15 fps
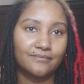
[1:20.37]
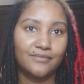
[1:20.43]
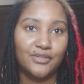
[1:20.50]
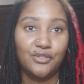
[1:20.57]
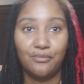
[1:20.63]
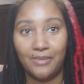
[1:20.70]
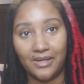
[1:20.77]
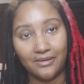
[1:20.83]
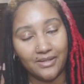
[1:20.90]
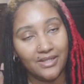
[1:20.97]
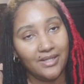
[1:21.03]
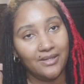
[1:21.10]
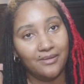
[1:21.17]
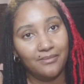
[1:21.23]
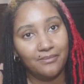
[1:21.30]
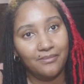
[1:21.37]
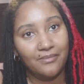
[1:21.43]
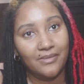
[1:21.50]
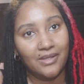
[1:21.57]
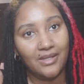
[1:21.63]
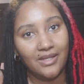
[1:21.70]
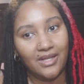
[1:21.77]
you married him.
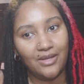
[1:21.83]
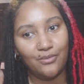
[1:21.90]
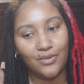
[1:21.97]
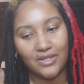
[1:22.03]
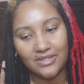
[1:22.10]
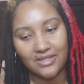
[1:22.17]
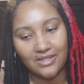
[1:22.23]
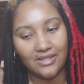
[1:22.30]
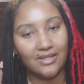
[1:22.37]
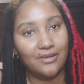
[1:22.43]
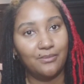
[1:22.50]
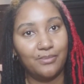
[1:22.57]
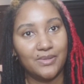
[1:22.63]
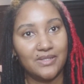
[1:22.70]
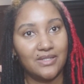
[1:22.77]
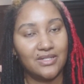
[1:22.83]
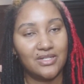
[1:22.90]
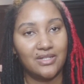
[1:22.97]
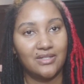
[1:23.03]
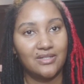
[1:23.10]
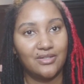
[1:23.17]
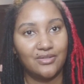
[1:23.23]
He wasn't in a
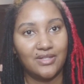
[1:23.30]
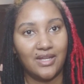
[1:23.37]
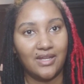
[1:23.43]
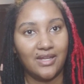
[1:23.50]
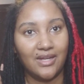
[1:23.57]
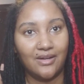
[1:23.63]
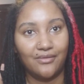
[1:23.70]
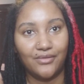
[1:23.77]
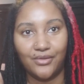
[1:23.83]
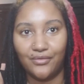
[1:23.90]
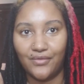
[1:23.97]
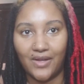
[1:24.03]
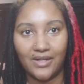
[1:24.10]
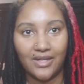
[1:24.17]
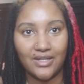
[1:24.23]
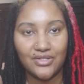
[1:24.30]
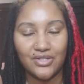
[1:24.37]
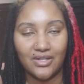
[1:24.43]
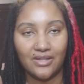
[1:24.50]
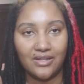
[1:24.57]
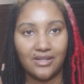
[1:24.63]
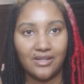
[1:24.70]
position to take care of you
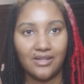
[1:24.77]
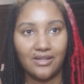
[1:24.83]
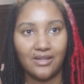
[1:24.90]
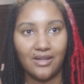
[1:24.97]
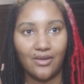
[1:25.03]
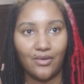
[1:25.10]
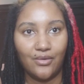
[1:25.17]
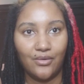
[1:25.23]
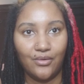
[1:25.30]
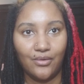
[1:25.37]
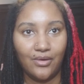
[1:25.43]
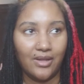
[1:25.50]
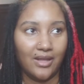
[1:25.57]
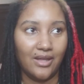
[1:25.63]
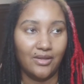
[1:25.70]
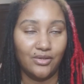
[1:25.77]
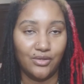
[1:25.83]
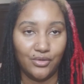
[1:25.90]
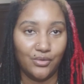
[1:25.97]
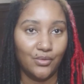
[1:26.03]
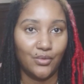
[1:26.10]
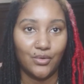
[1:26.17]
financially,
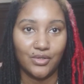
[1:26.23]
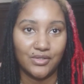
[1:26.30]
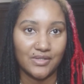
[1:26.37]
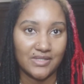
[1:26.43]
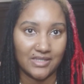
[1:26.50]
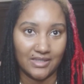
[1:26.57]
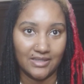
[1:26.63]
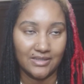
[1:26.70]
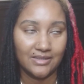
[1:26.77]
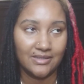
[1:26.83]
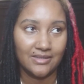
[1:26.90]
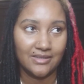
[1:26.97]
you or your son.